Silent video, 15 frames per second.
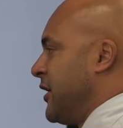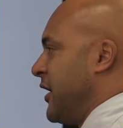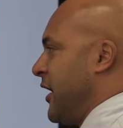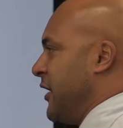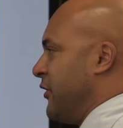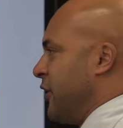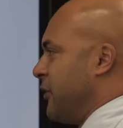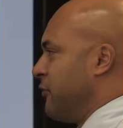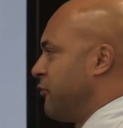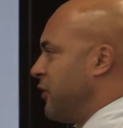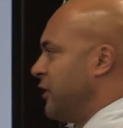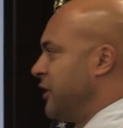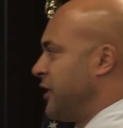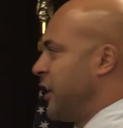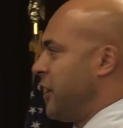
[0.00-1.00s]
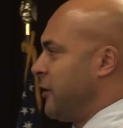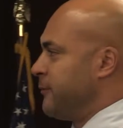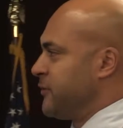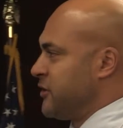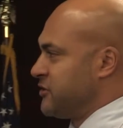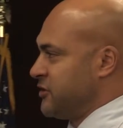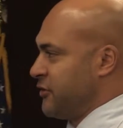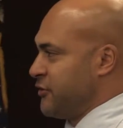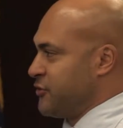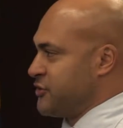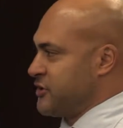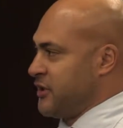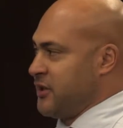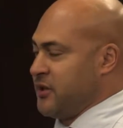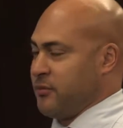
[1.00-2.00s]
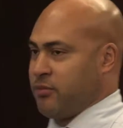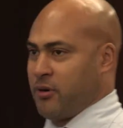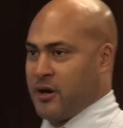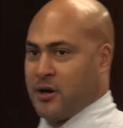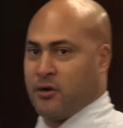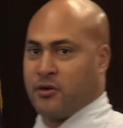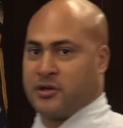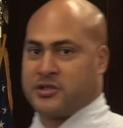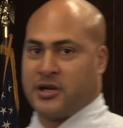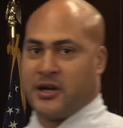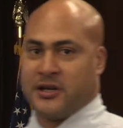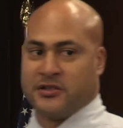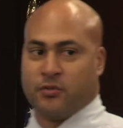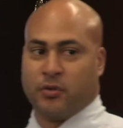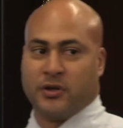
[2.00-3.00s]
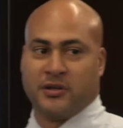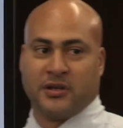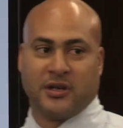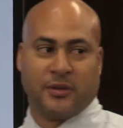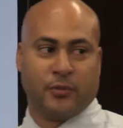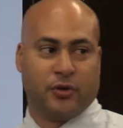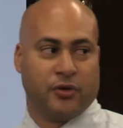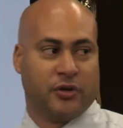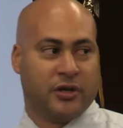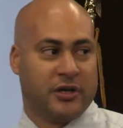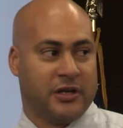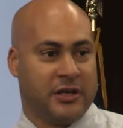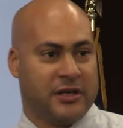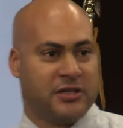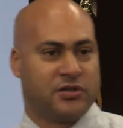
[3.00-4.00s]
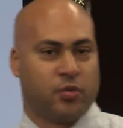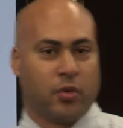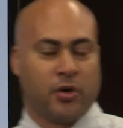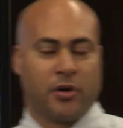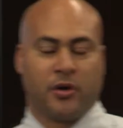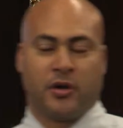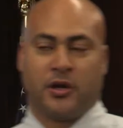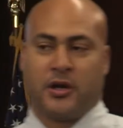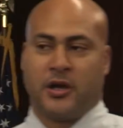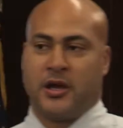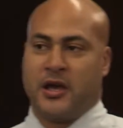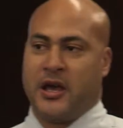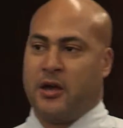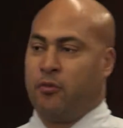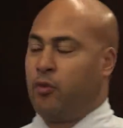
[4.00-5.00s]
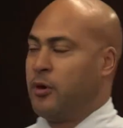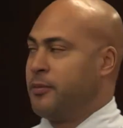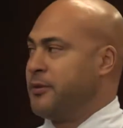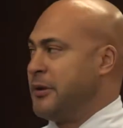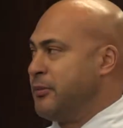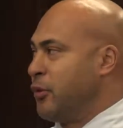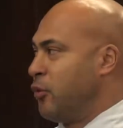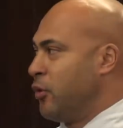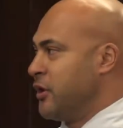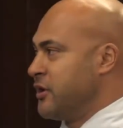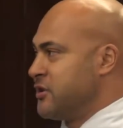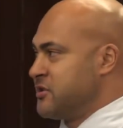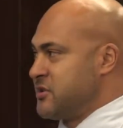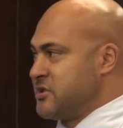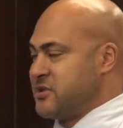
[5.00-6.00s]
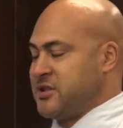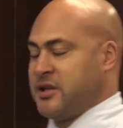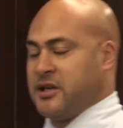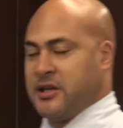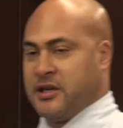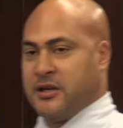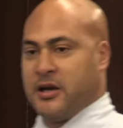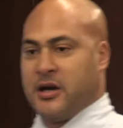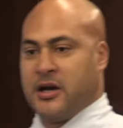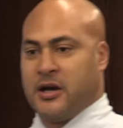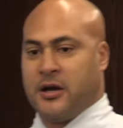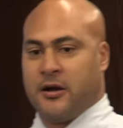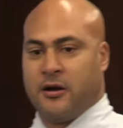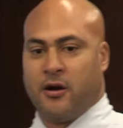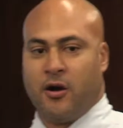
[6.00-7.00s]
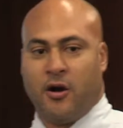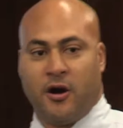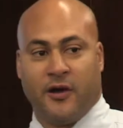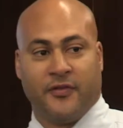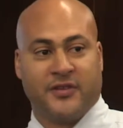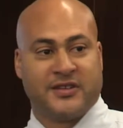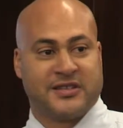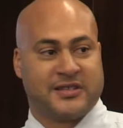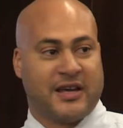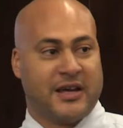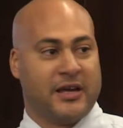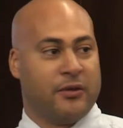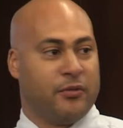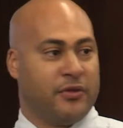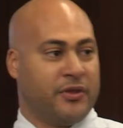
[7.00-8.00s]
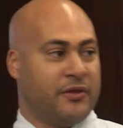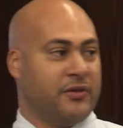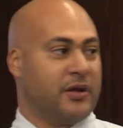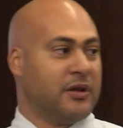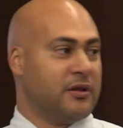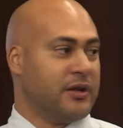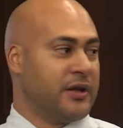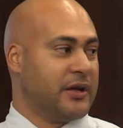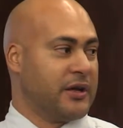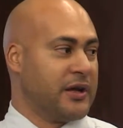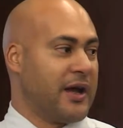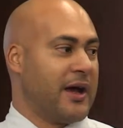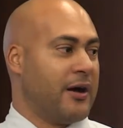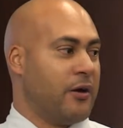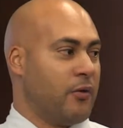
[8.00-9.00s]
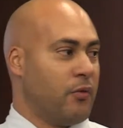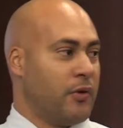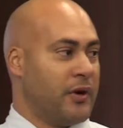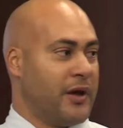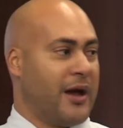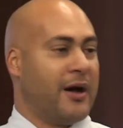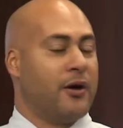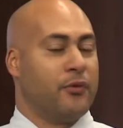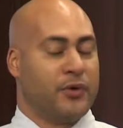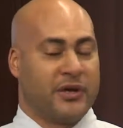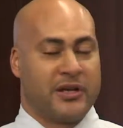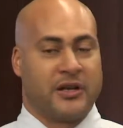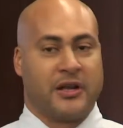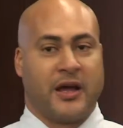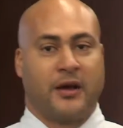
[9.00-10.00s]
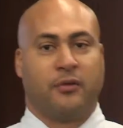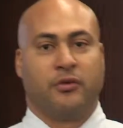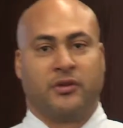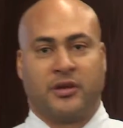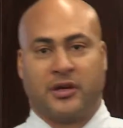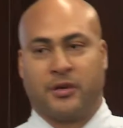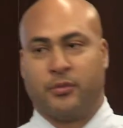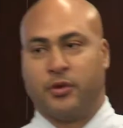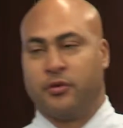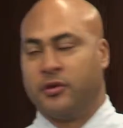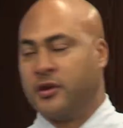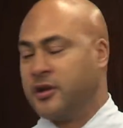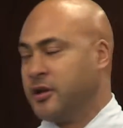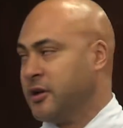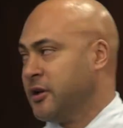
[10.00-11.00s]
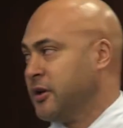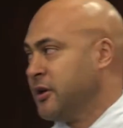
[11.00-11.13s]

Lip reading: And they really helped us understand and prioritize what the community needs were and what people wanted to see on the site within the clinic and how it would connect with the community.